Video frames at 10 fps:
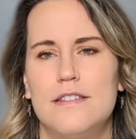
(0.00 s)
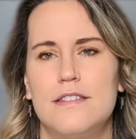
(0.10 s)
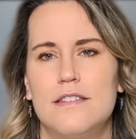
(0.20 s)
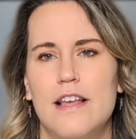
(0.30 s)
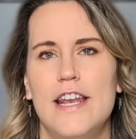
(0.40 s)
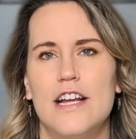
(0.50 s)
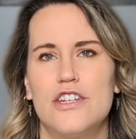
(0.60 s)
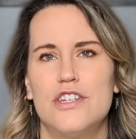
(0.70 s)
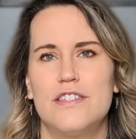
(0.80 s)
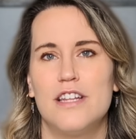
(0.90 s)
it's an
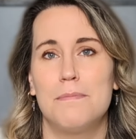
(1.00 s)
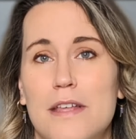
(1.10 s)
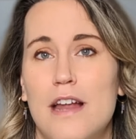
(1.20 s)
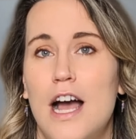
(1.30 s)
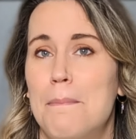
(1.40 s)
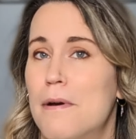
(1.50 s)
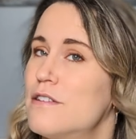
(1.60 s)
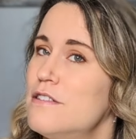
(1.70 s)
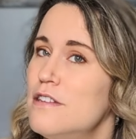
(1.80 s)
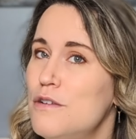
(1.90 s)
extra step that I
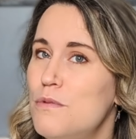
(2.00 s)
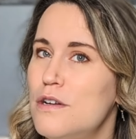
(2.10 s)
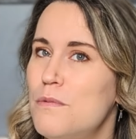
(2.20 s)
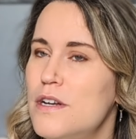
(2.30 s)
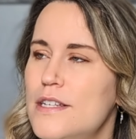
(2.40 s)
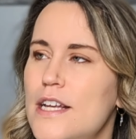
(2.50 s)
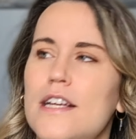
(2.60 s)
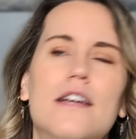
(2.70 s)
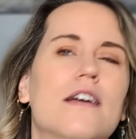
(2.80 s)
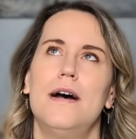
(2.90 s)
personally wouldn't want to
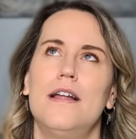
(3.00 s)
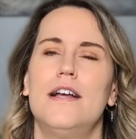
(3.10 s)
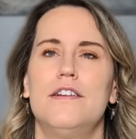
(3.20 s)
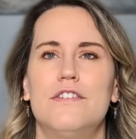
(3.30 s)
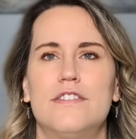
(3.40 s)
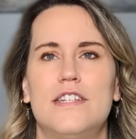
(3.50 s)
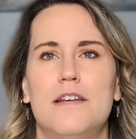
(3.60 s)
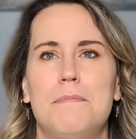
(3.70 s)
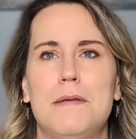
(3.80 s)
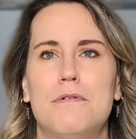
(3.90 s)
take, but I
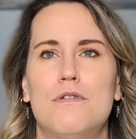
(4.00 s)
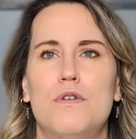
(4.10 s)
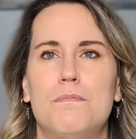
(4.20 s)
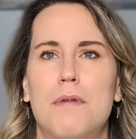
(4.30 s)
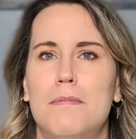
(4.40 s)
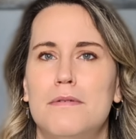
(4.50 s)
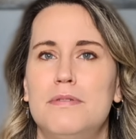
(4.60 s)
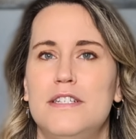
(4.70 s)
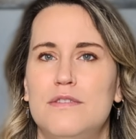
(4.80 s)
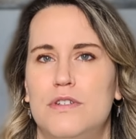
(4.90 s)
understand people would
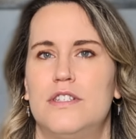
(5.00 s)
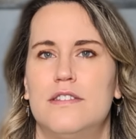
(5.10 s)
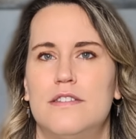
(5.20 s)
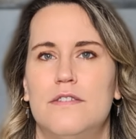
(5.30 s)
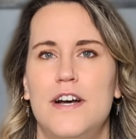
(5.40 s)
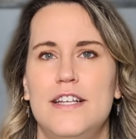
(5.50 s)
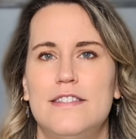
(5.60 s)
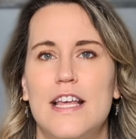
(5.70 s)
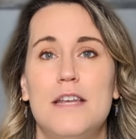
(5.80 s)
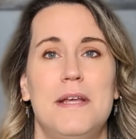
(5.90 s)
probably switch this
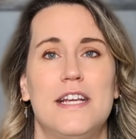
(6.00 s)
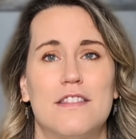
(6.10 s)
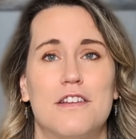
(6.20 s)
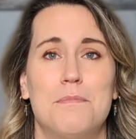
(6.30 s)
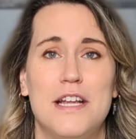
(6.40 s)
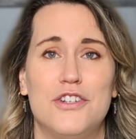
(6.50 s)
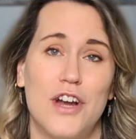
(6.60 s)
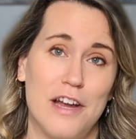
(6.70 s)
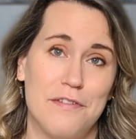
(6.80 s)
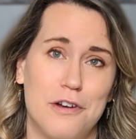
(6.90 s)
device and make it their main
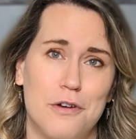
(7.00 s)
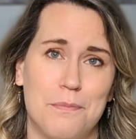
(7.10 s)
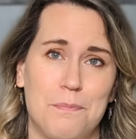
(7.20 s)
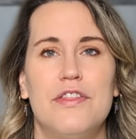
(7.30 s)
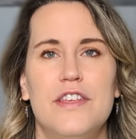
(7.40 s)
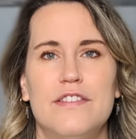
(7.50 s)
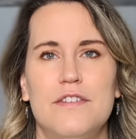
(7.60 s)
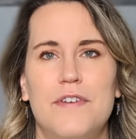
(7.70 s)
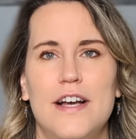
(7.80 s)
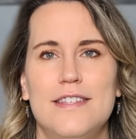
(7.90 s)
driver. This
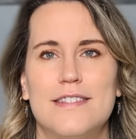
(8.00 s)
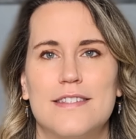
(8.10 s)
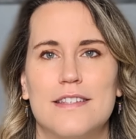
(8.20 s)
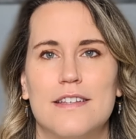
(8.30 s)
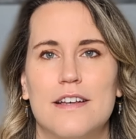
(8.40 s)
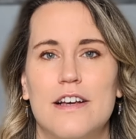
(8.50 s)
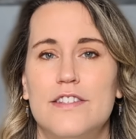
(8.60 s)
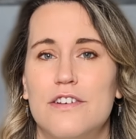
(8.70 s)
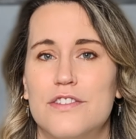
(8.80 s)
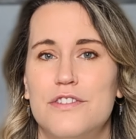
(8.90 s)
device
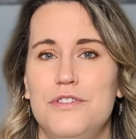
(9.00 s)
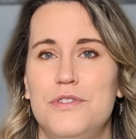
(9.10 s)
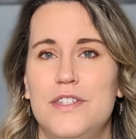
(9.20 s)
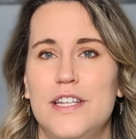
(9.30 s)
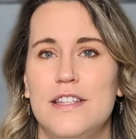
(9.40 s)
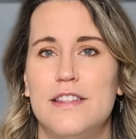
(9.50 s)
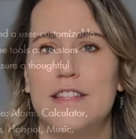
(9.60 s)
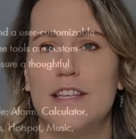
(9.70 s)
is also using